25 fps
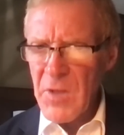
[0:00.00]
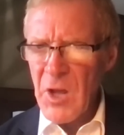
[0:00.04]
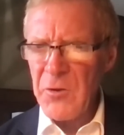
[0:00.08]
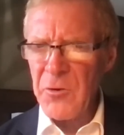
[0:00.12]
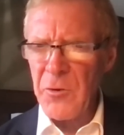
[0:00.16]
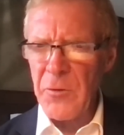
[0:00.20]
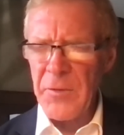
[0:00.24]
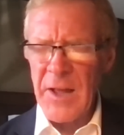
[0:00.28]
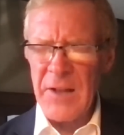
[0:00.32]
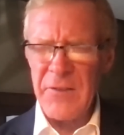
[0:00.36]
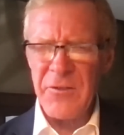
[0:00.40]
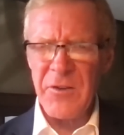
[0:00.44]

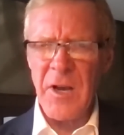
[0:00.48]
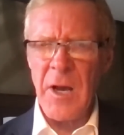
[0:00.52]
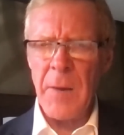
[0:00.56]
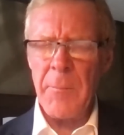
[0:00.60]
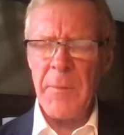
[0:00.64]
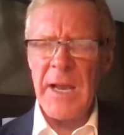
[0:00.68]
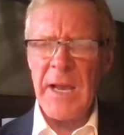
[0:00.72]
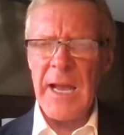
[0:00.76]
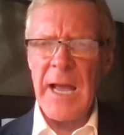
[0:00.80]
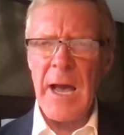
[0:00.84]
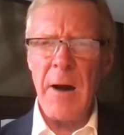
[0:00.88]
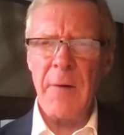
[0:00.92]
So, that's
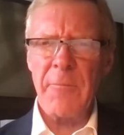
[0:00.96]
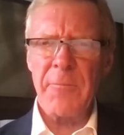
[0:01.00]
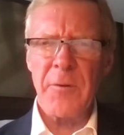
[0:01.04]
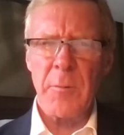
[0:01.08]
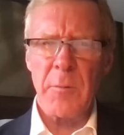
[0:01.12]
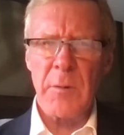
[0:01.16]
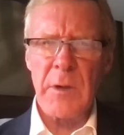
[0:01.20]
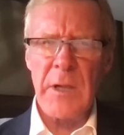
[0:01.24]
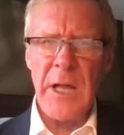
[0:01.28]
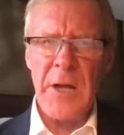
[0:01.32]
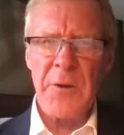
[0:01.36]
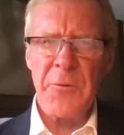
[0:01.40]
coming out
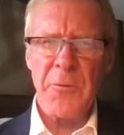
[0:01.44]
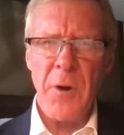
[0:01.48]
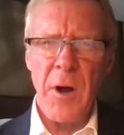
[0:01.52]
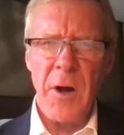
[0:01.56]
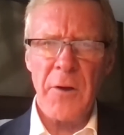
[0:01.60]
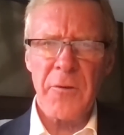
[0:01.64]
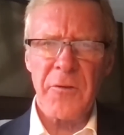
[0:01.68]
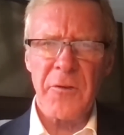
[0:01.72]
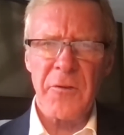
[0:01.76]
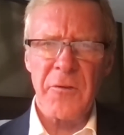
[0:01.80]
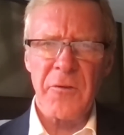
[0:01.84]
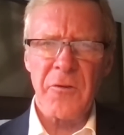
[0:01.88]
from Glenn
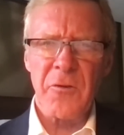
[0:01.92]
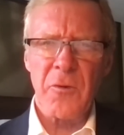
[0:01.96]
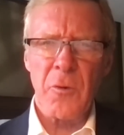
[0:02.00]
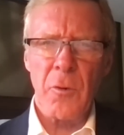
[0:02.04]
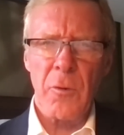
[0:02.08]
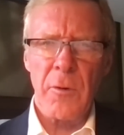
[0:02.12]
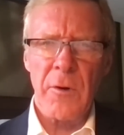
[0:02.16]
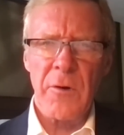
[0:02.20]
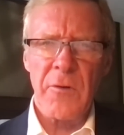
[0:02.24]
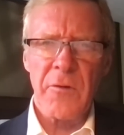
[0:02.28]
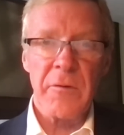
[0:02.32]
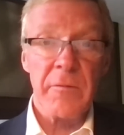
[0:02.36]
Rawson
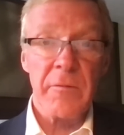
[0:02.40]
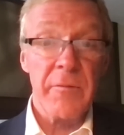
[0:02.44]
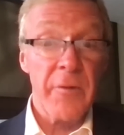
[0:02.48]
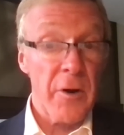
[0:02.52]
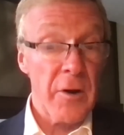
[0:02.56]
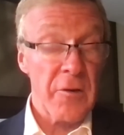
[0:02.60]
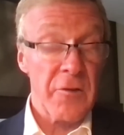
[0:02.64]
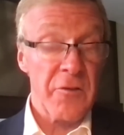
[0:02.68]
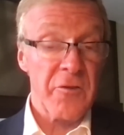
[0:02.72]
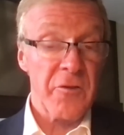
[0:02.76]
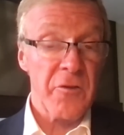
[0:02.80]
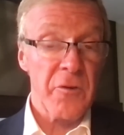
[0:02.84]
Stories
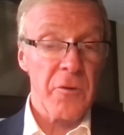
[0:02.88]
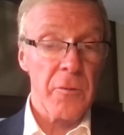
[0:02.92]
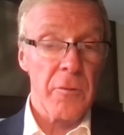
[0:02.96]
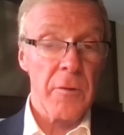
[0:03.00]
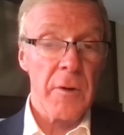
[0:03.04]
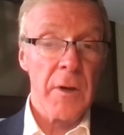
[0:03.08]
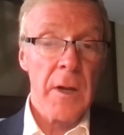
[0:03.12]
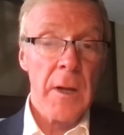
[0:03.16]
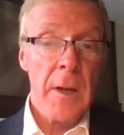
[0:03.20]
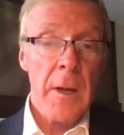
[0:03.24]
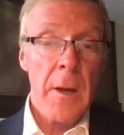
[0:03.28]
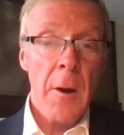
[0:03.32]
very
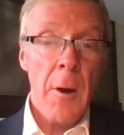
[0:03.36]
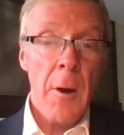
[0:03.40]
soon.